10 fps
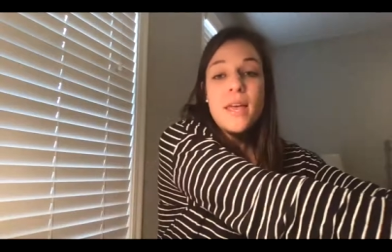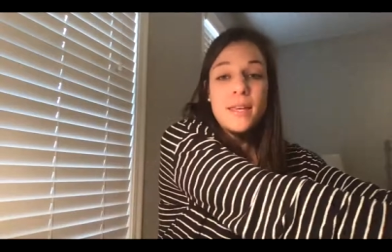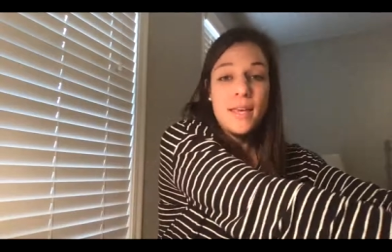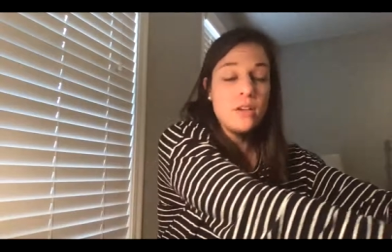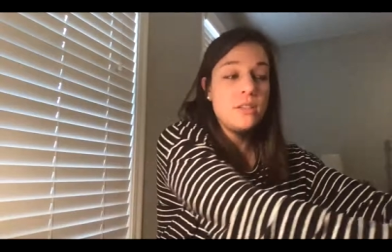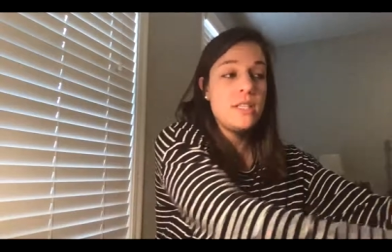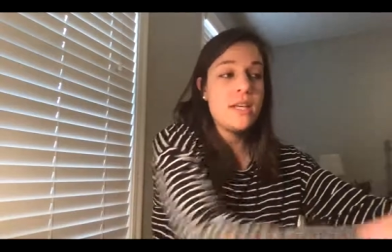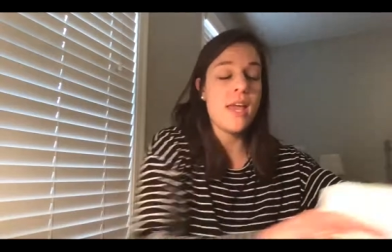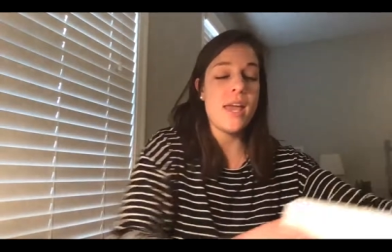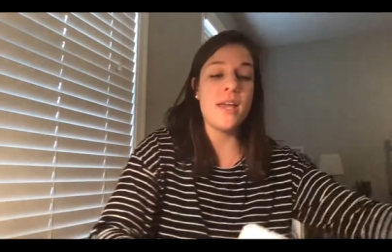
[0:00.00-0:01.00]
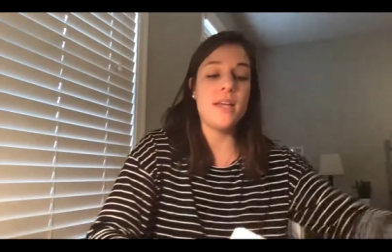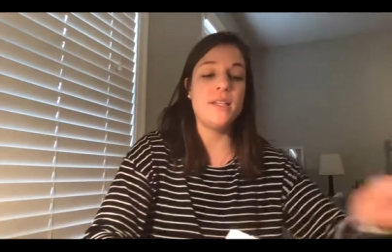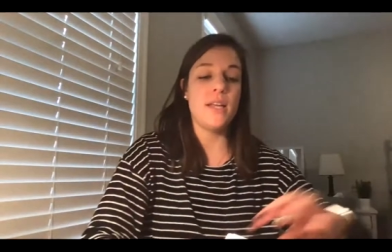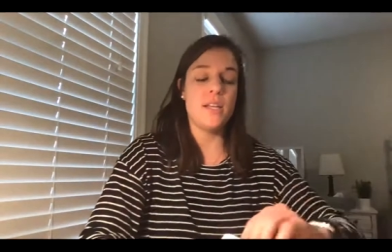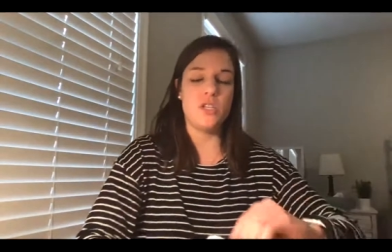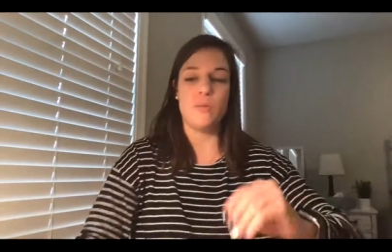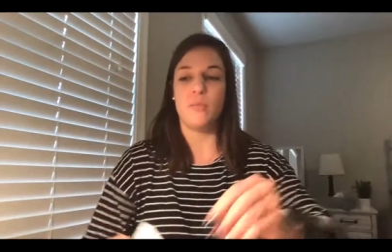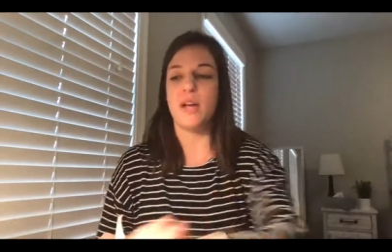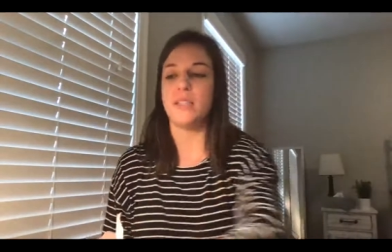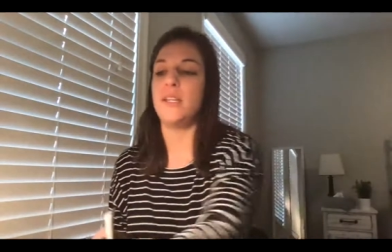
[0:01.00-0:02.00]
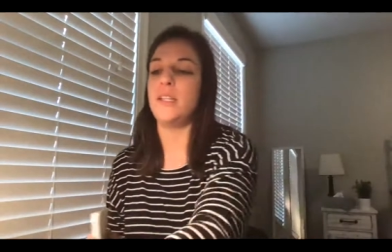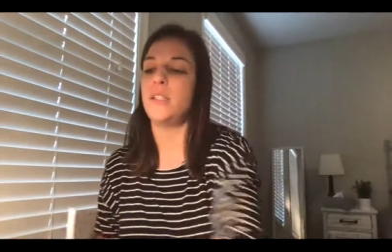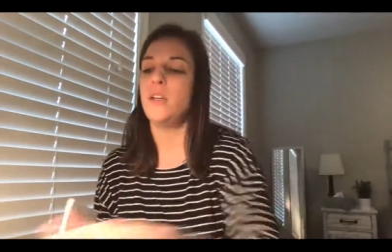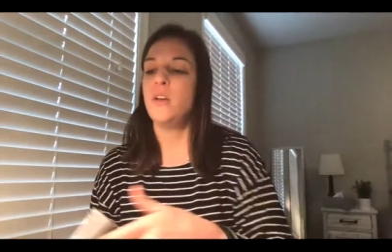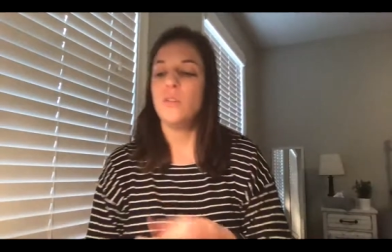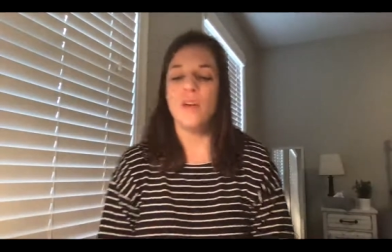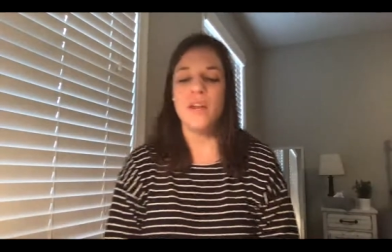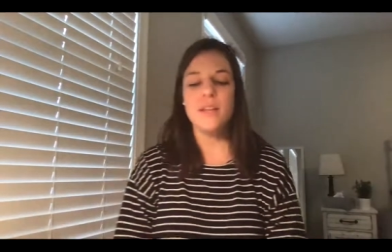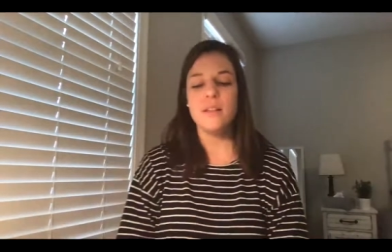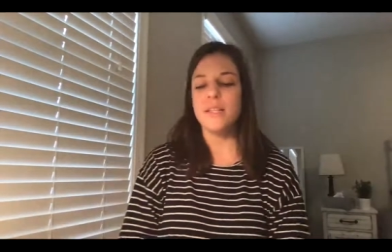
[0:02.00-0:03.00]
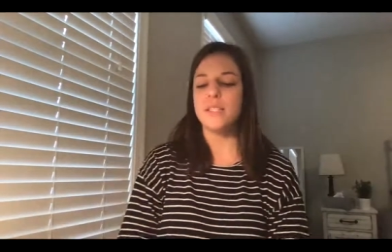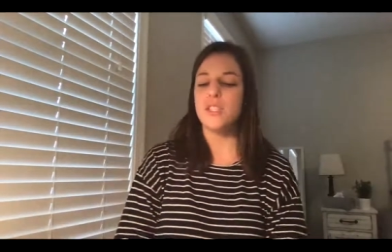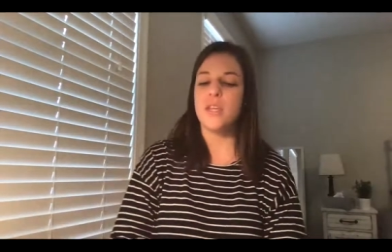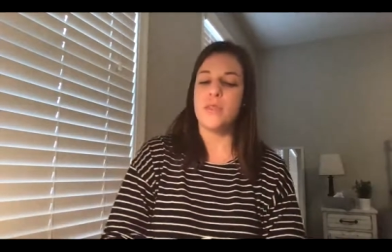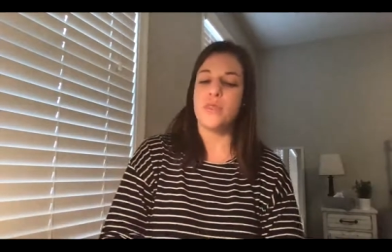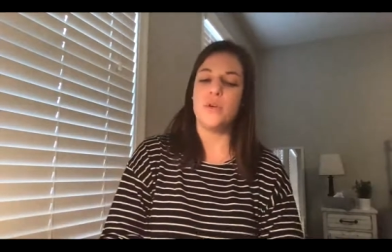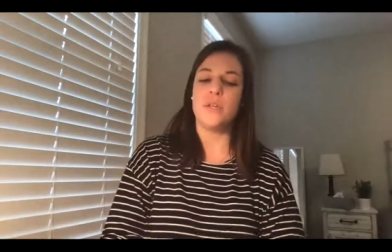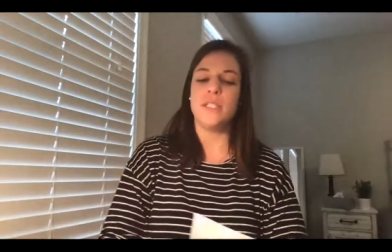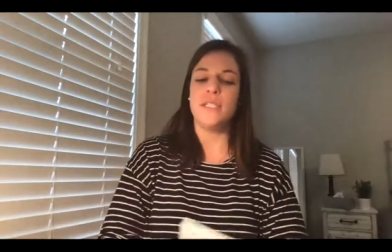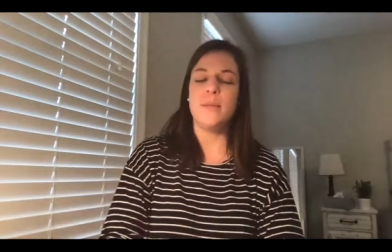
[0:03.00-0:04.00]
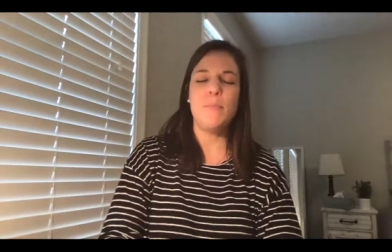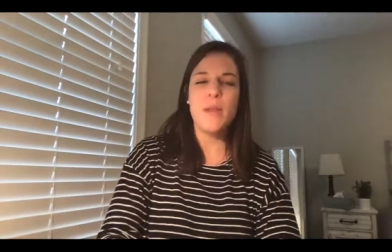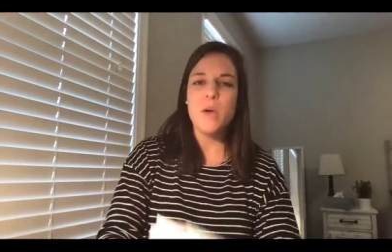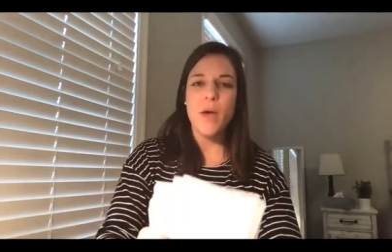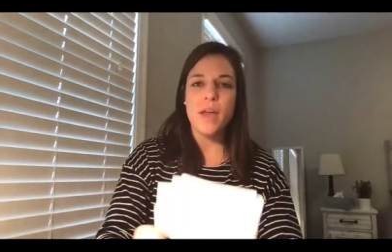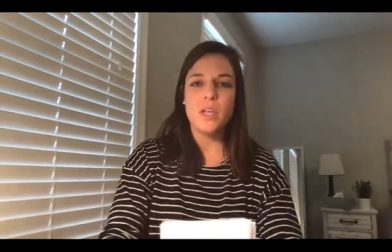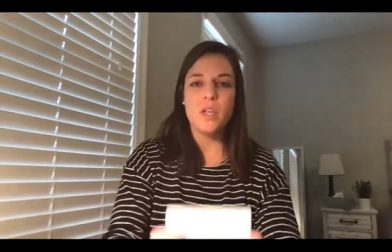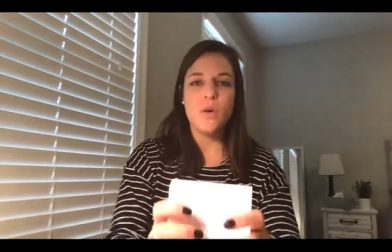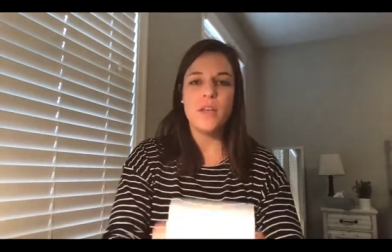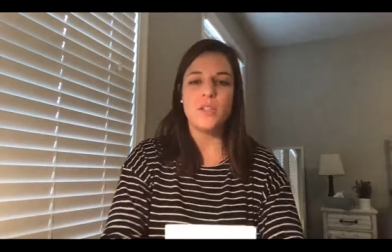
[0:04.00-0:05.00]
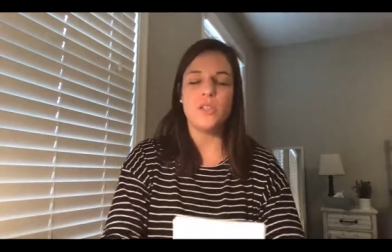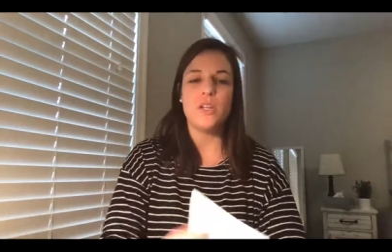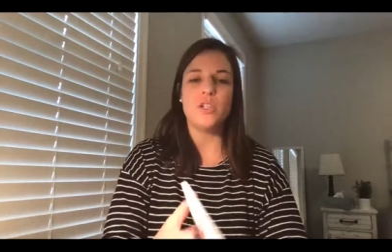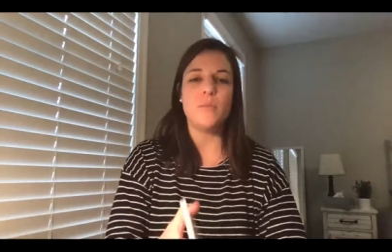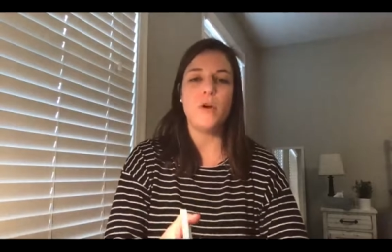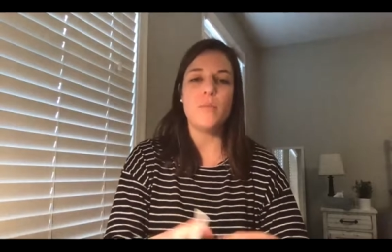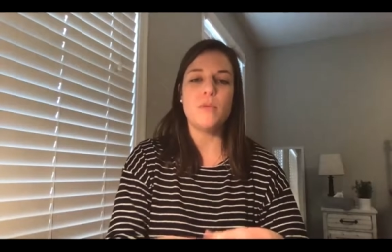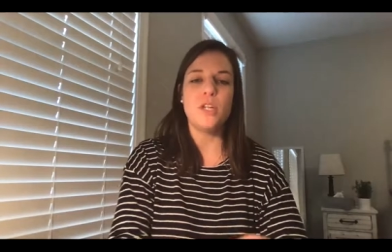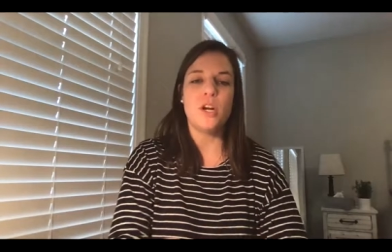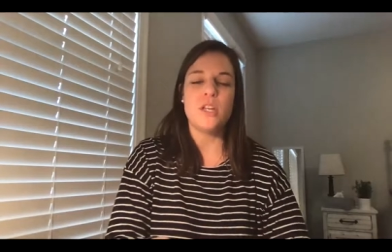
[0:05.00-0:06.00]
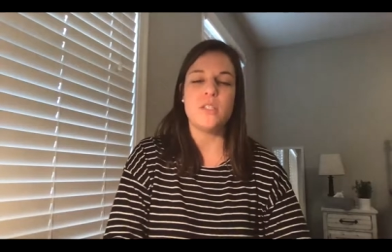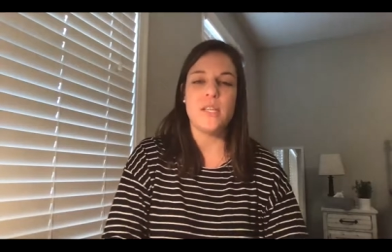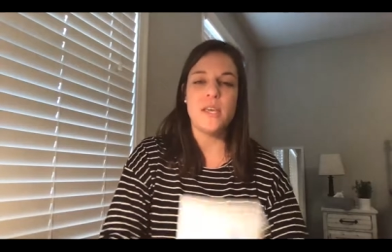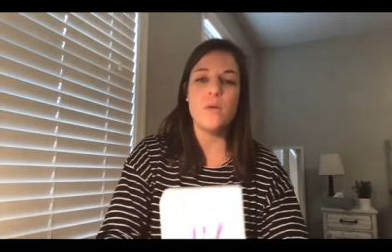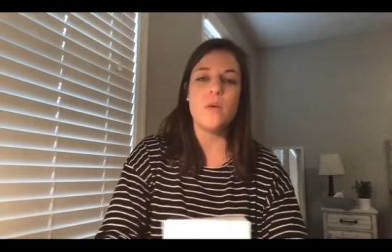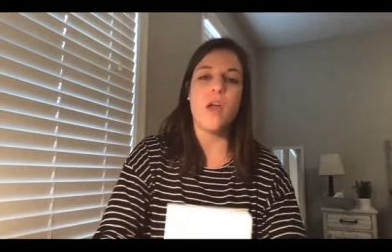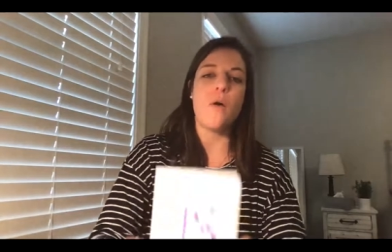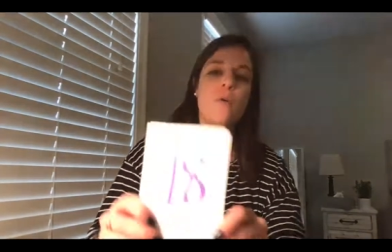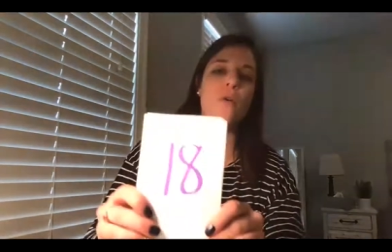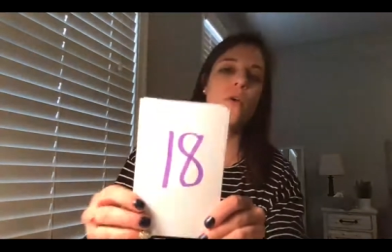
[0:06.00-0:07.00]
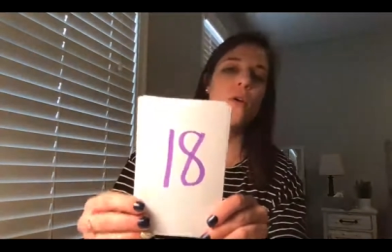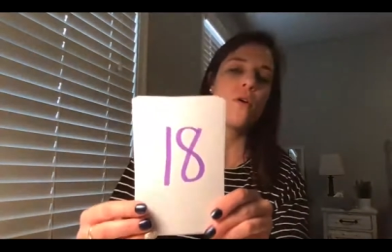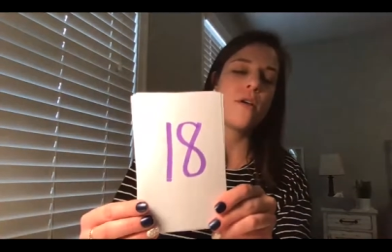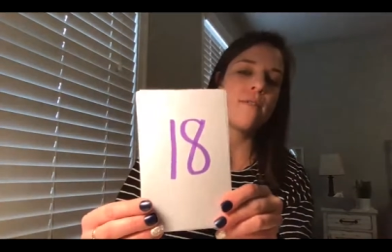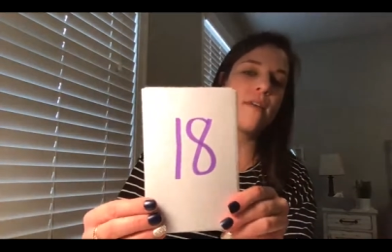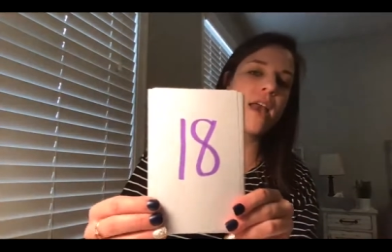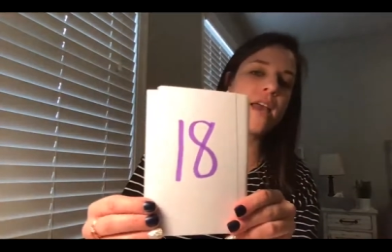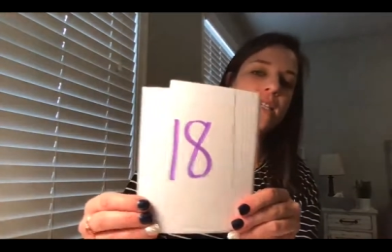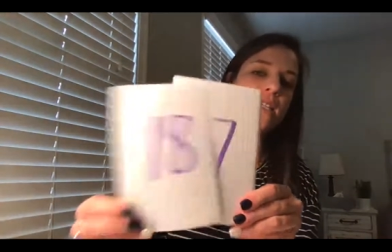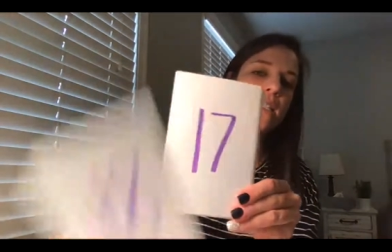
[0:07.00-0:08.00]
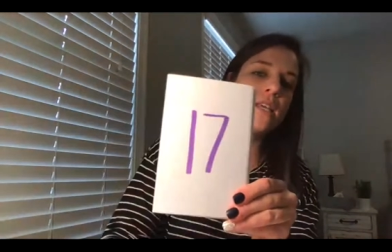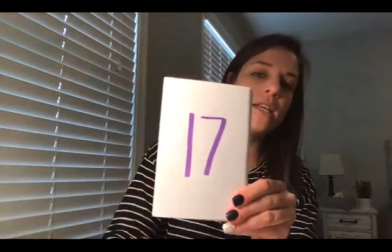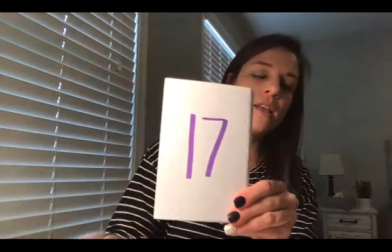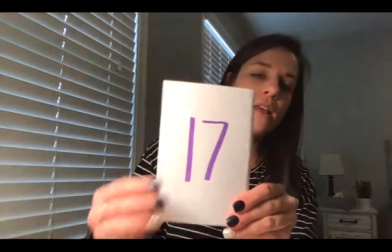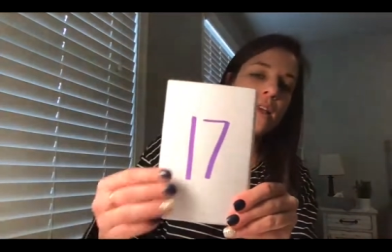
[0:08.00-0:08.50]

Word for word: counting, and addition practice. Ready? Let's get through it zippity quick. You guys are such smarty patardies. Here we go. We have 18,